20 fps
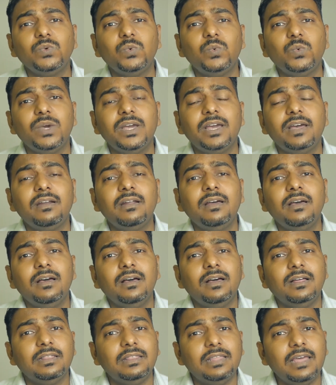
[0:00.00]
where
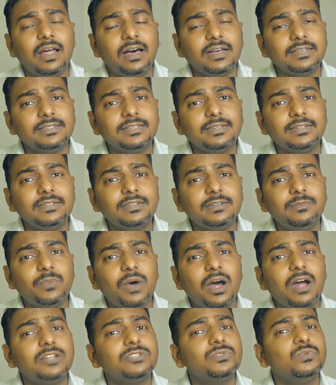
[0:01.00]
there are certain
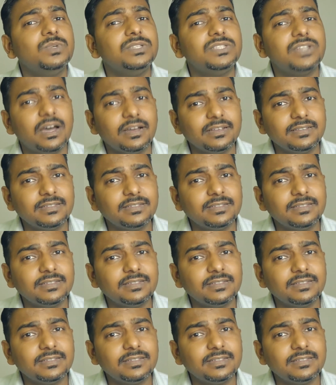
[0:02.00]
parts which are